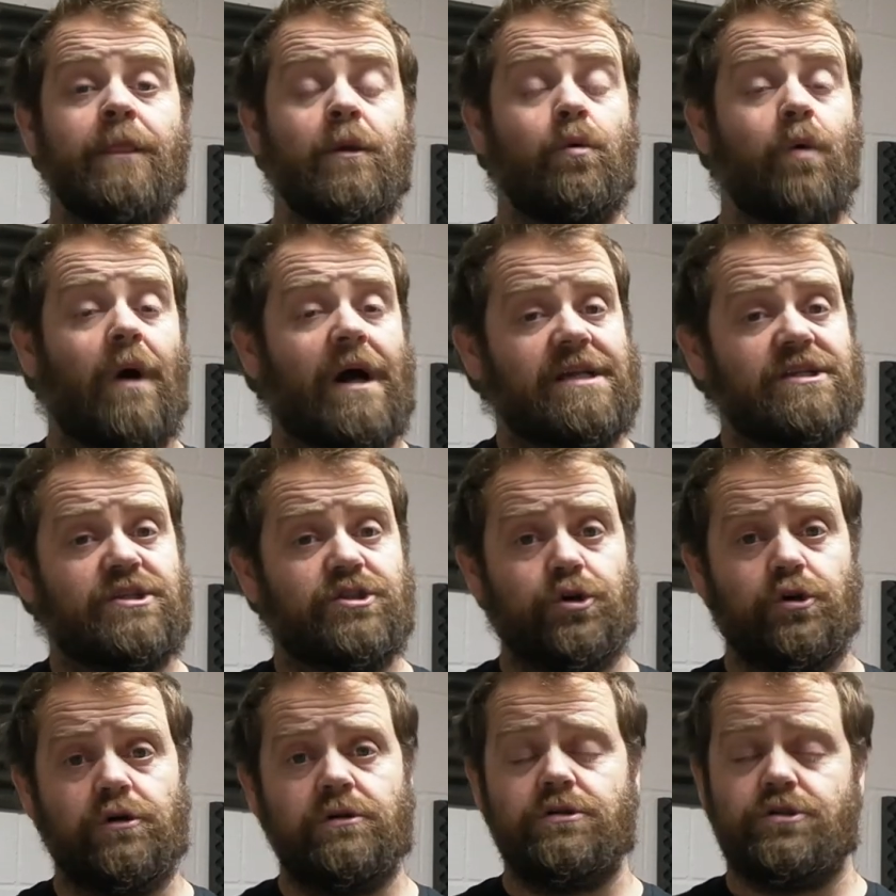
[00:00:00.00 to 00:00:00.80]
What I
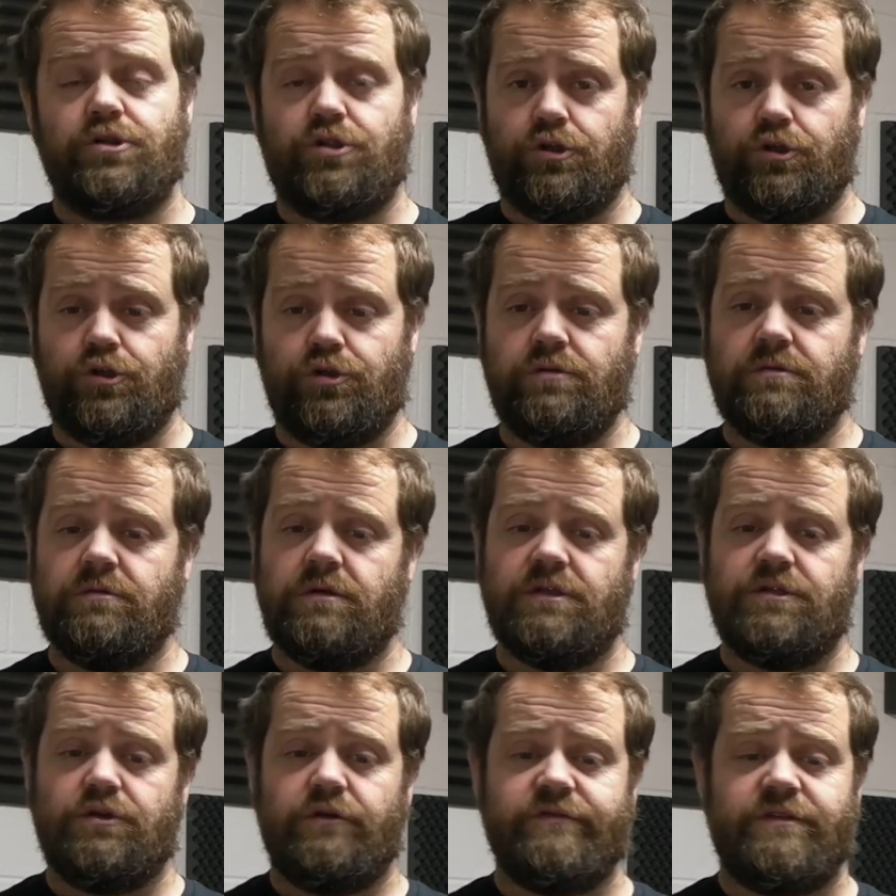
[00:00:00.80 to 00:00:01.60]
don't do
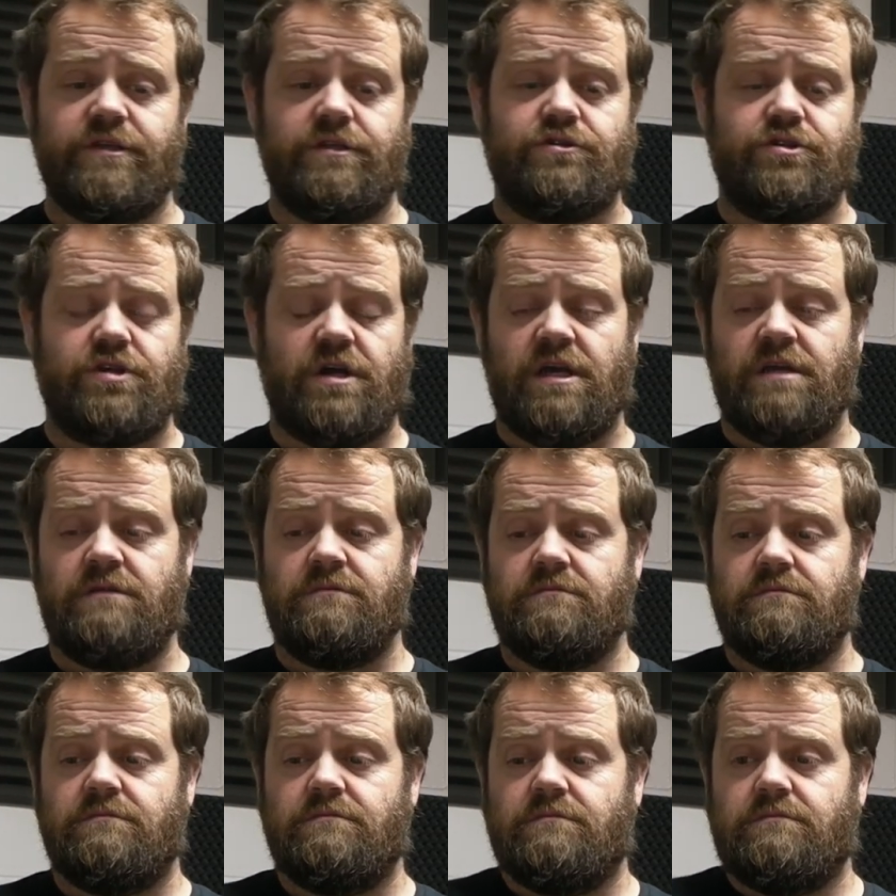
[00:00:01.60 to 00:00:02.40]
is obviously try
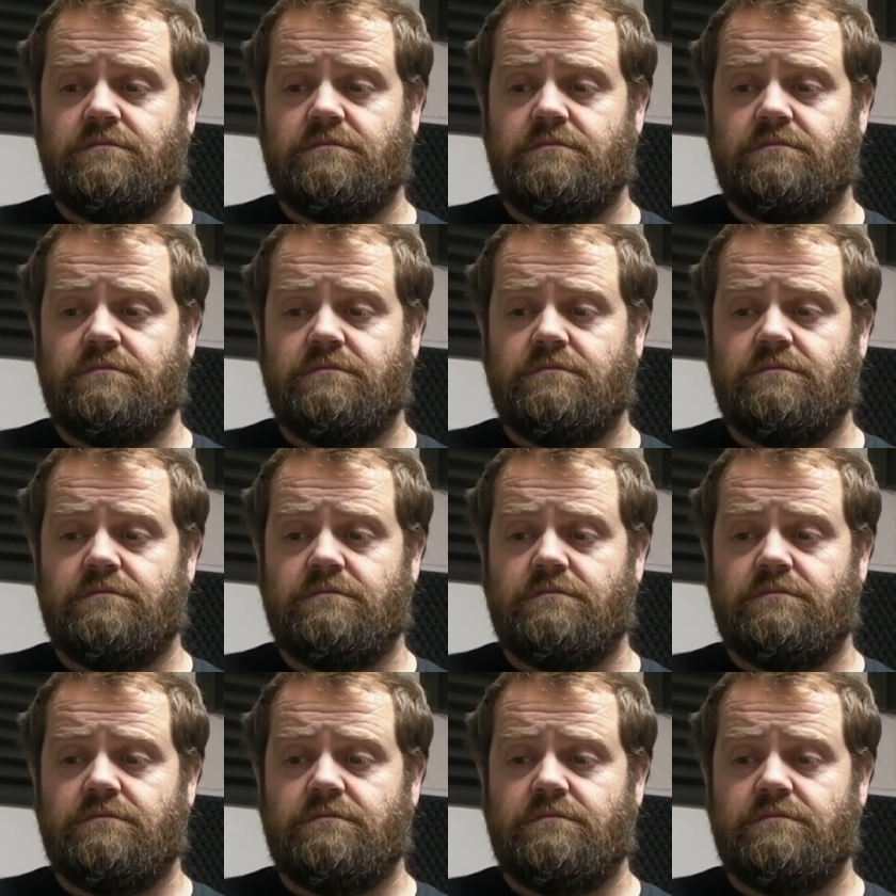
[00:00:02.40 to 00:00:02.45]
and